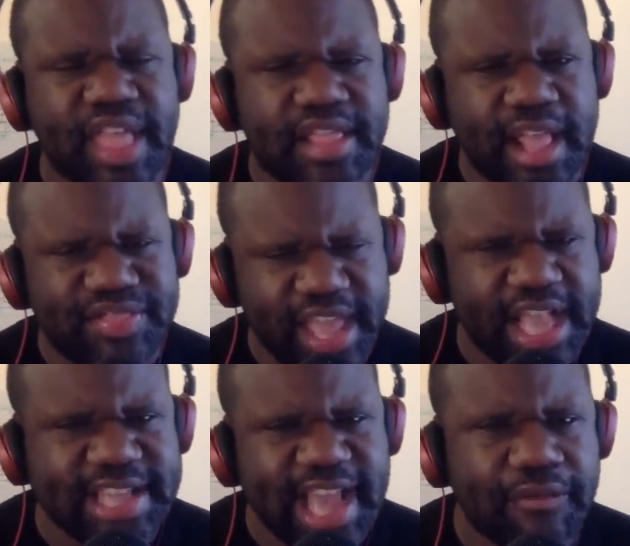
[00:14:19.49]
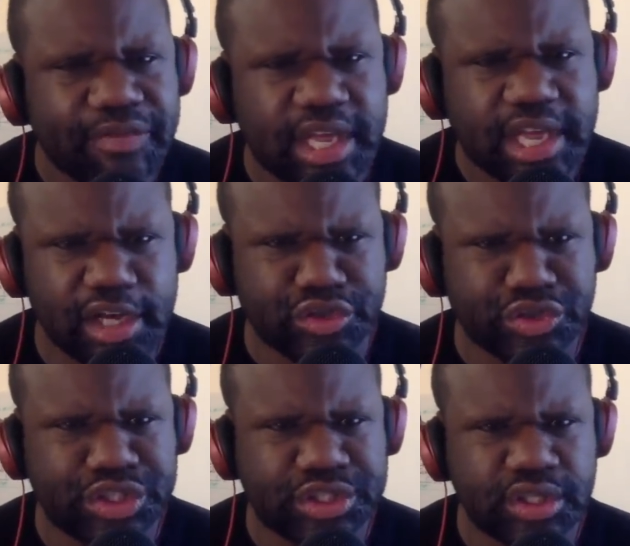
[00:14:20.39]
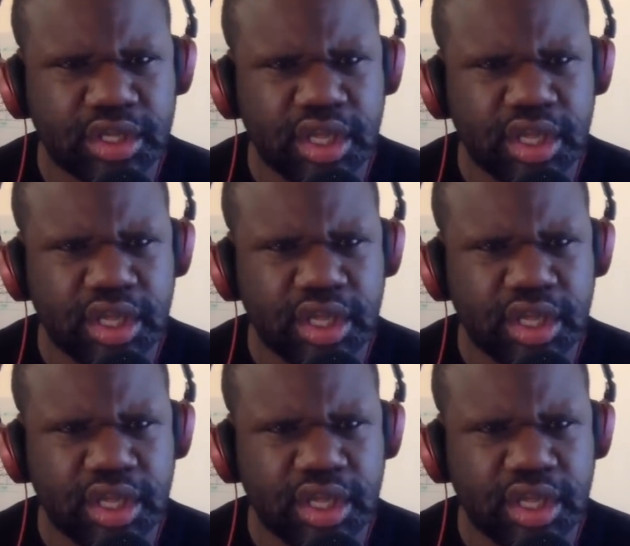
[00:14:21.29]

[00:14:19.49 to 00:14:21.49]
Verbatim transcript: that, that these African countries